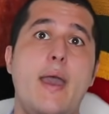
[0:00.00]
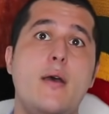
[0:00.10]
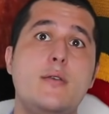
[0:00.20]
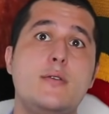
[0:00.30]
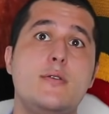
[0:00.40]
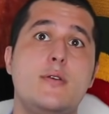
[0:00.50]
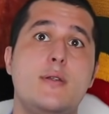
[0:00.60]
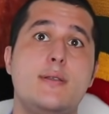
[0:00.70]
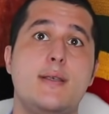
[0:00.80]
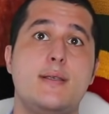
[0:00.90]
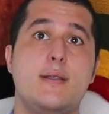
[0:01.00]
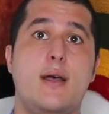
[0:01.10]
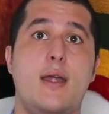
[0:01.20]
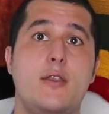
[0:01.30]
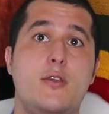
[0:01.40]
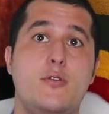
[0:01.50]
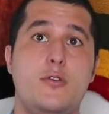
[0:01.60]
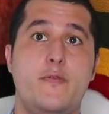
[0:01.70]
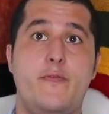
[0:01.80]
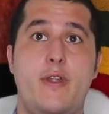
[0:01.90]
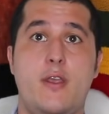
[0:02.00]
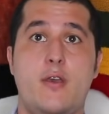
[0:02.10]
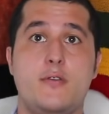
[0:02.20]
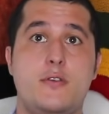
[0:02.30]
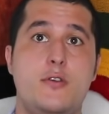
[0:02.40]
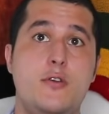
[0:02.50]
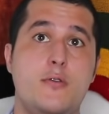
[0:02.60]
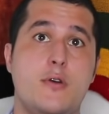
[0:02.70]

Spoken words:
I also notice this a lot in YouTube videos too,